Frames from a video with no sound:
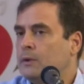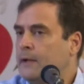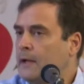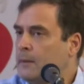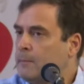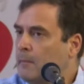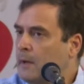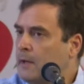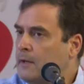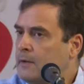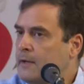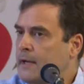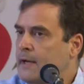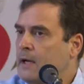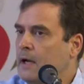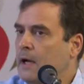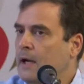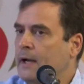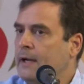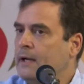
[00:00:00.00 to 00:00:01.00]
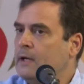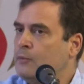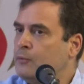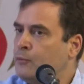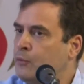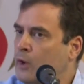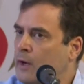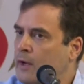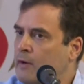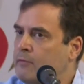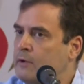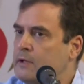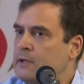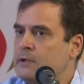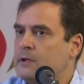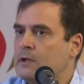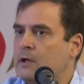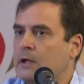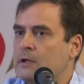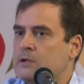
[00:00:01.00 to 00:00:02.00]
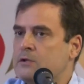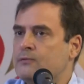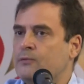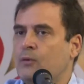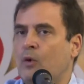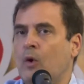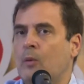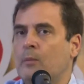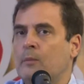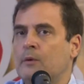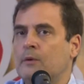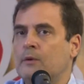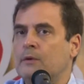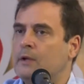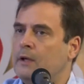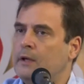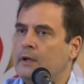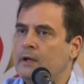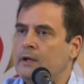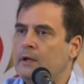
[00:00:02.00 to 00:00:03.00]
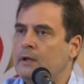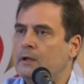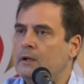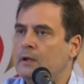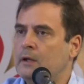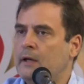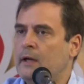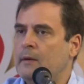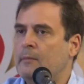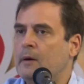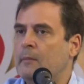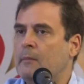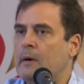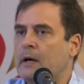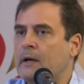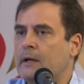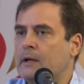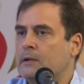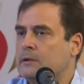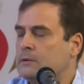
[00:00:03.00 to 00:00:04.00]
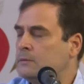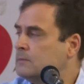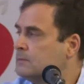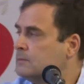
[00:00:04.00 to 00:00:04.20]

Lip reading: that MGNREGA had forever transformed the Indian labor market.